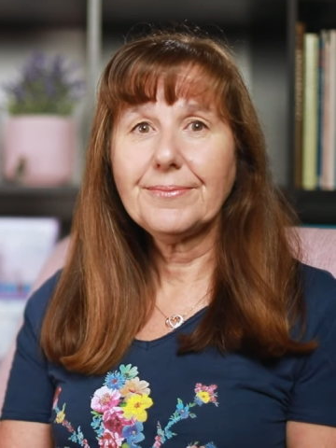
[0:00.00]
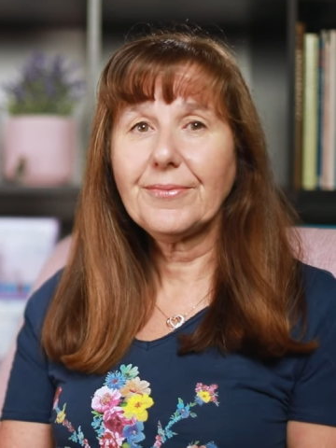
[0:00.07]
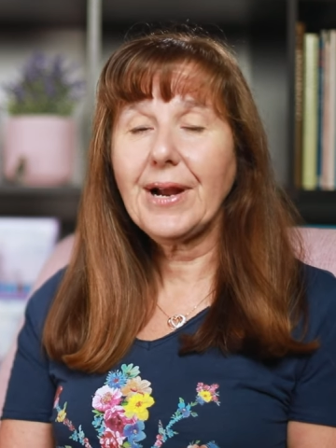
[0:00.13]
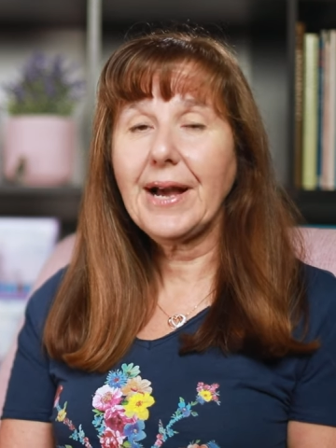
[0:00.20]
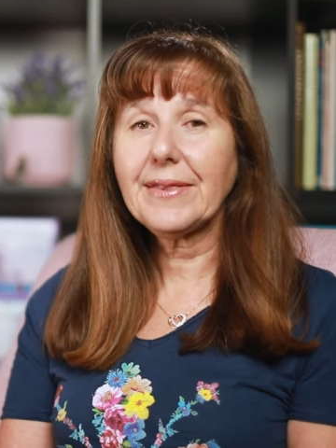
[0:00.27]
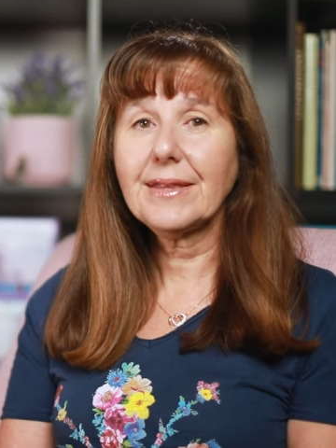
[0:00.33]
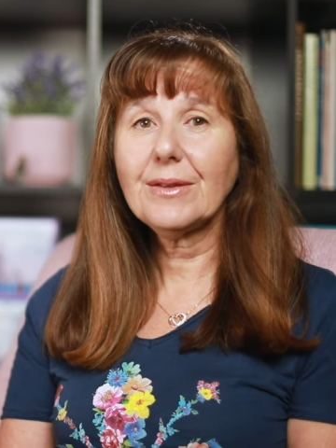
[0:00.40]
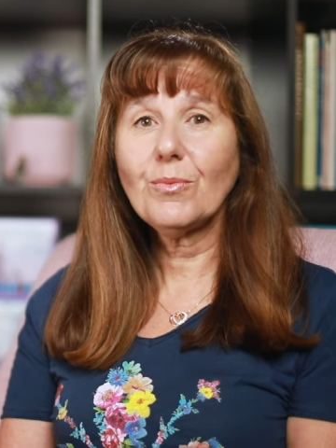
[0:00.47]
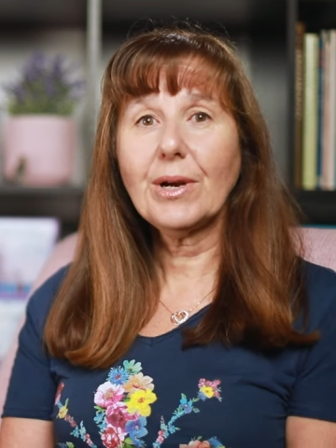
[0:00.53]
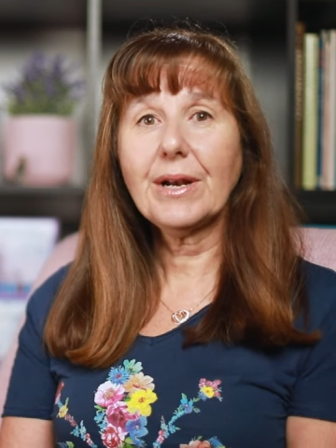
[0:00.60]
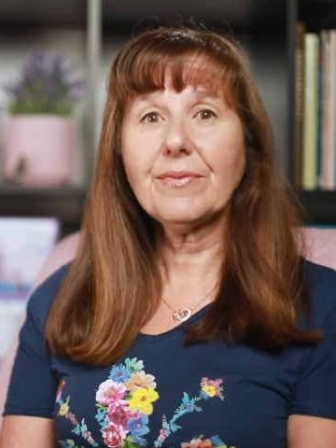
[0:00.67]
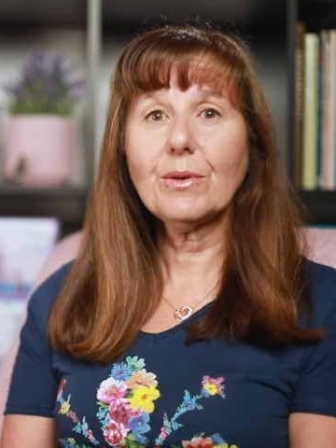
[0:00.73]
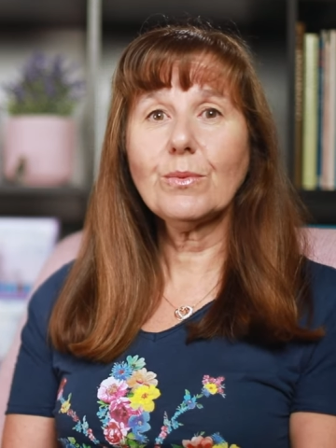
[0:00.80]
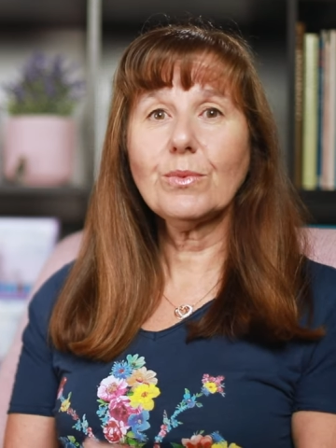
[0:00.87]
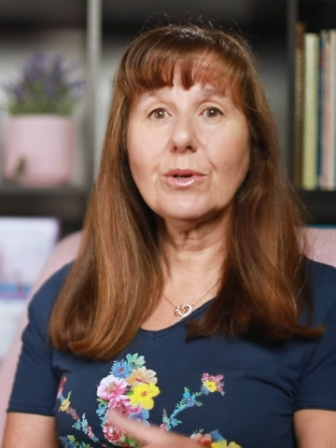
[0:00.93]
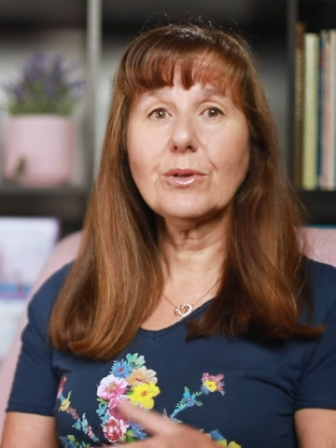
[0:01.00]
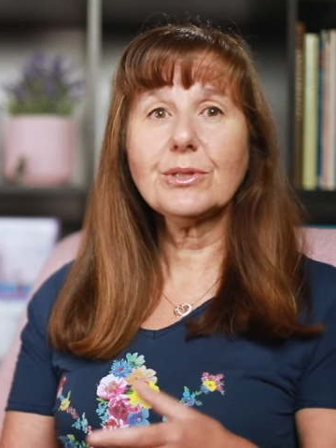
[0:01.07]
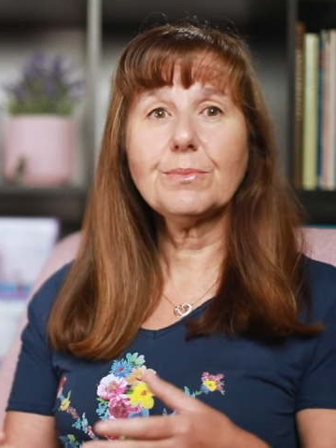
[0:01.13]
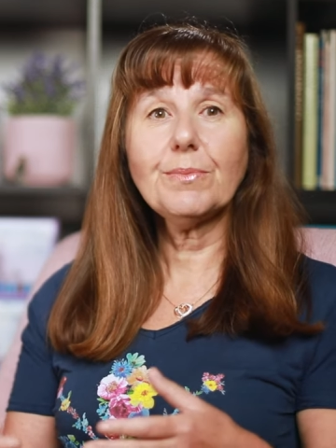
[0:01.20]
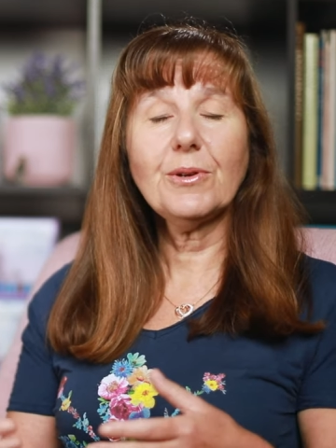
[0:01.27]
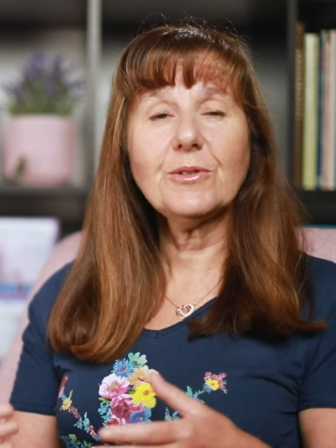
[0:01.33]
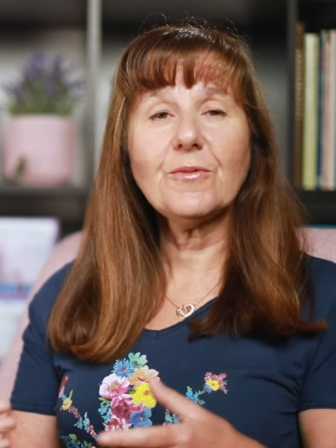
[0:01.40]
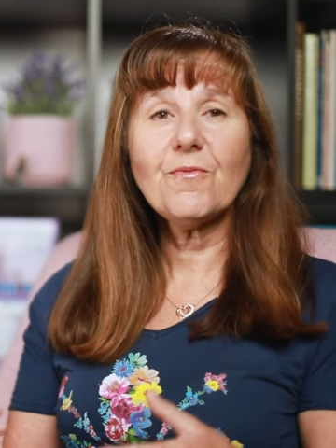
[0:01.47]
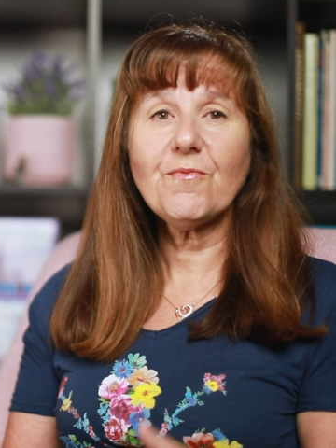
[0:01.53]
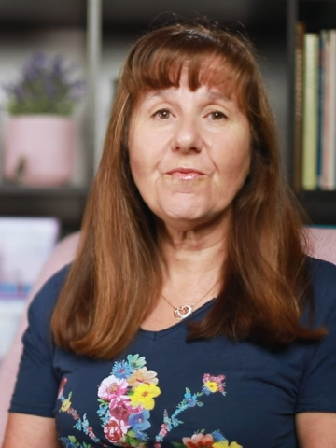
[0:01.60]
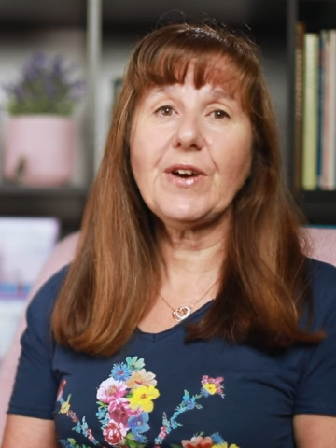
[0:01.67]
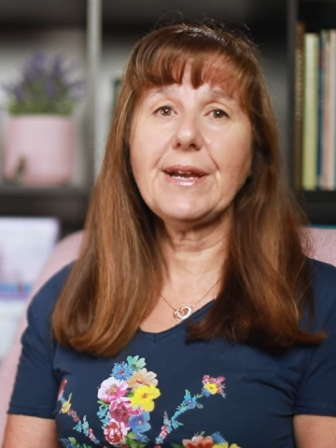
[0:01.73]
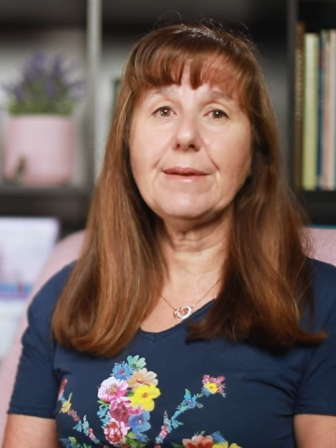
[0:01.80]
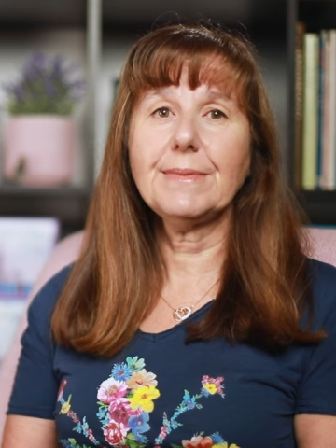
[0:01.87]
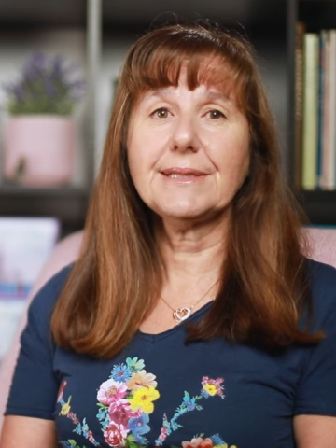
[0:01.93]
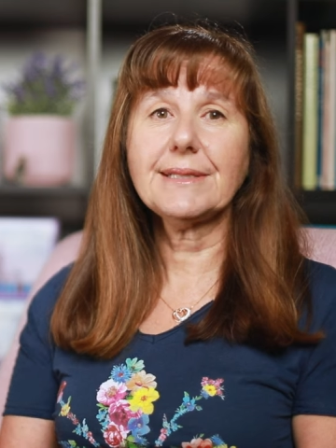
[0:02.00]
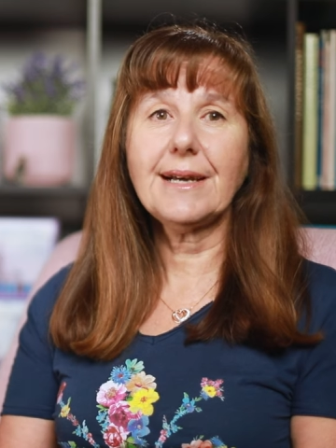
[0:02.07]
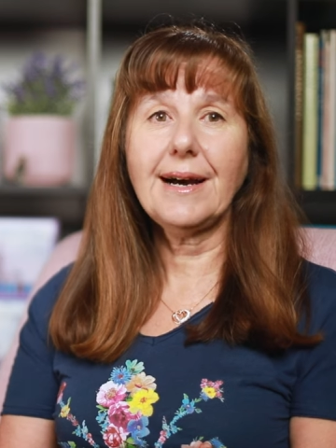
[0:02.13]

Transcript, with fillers: rather than one of the world's most famous